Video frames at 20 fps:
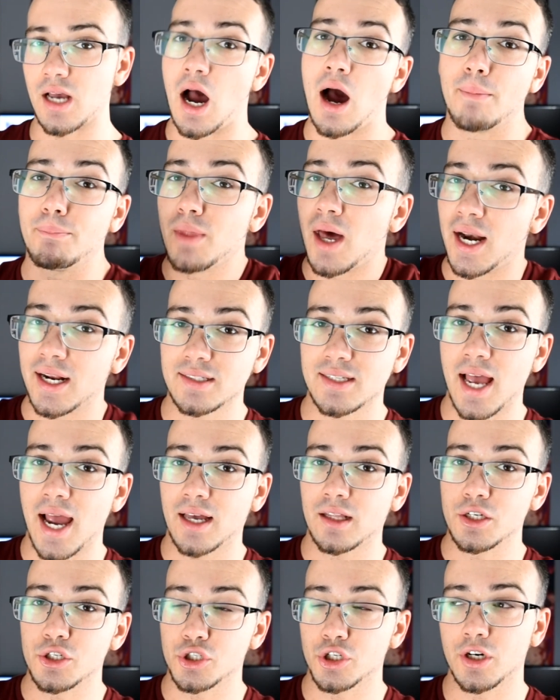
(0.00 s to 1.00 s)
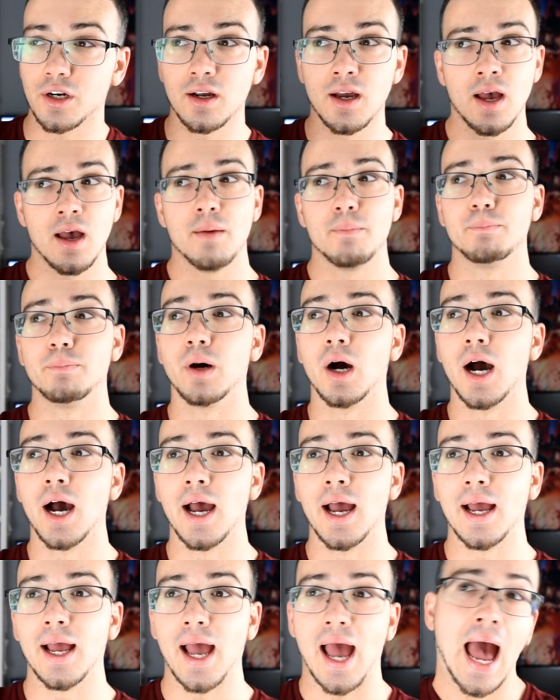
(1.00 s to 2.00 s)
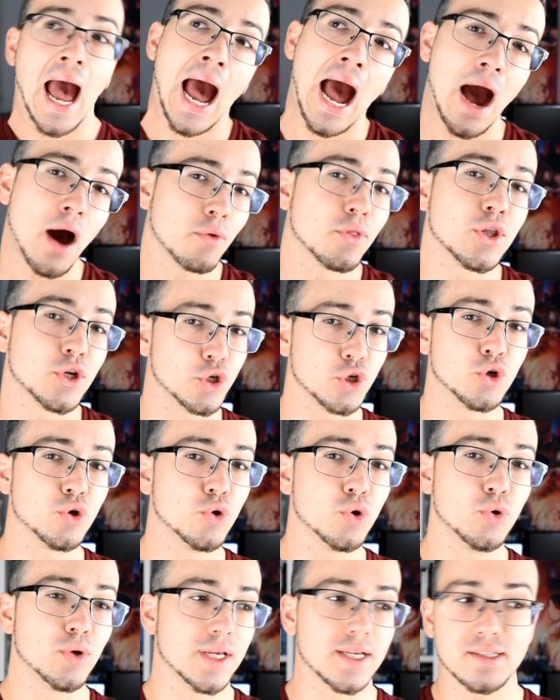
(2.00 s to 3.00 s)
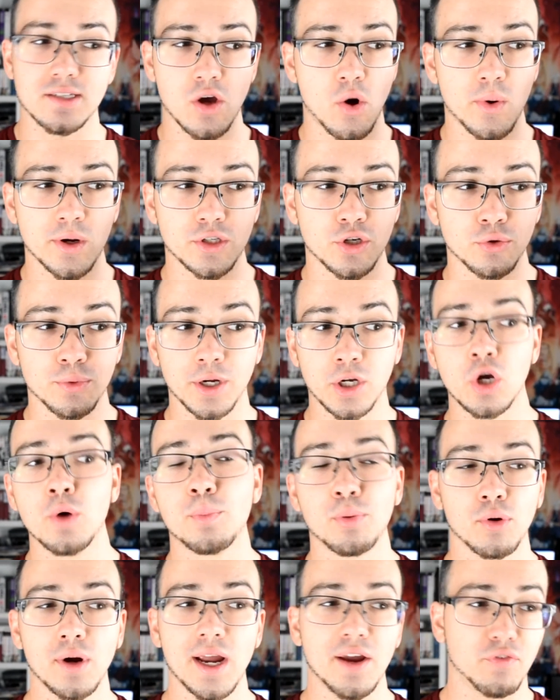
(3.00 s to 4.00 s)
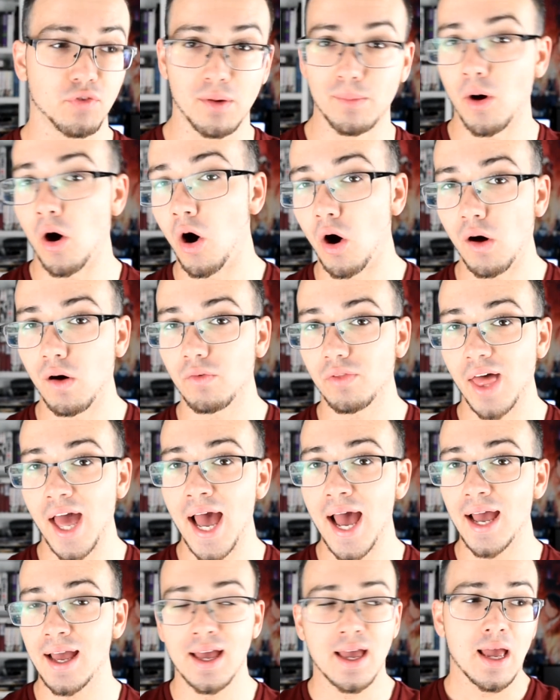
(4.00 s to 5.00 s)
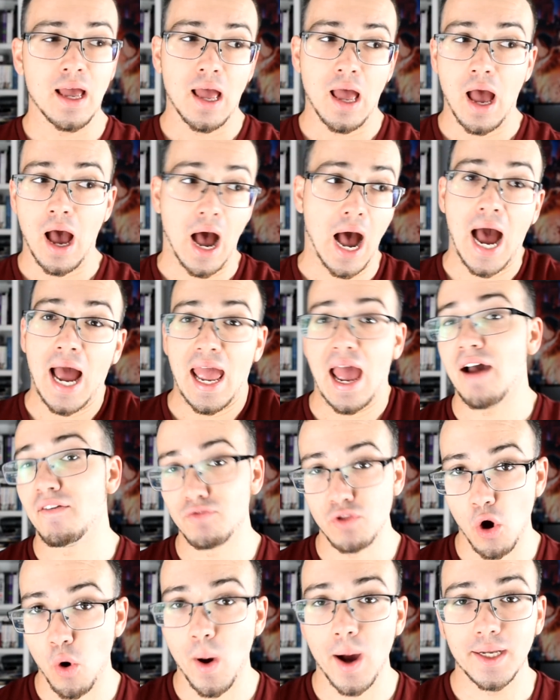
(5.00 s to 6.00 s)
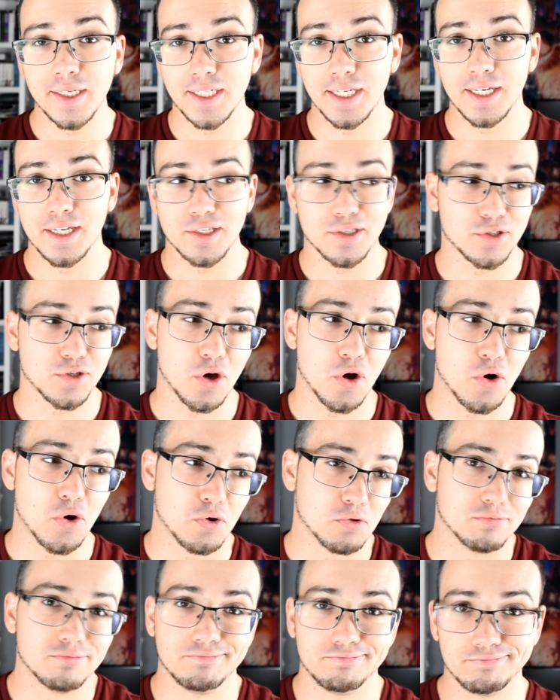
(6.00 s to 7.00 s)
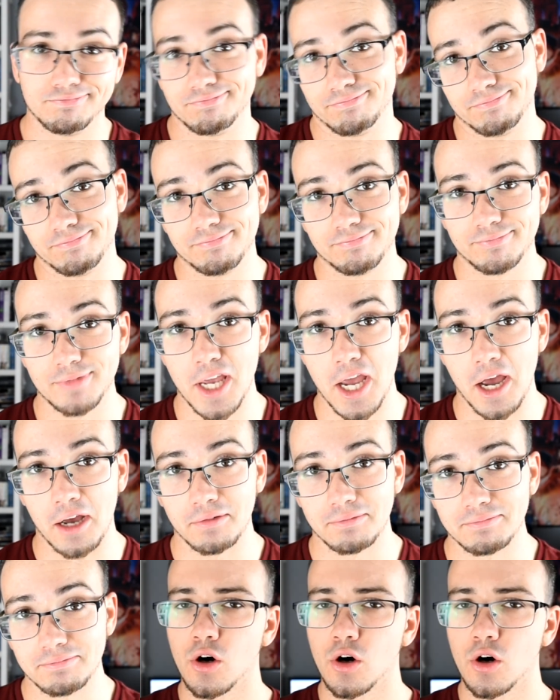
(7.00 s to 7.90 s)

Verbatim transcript: I'm not exactly sure, but how the dude is going to recuperate from all of that, I have no idea, so yeah.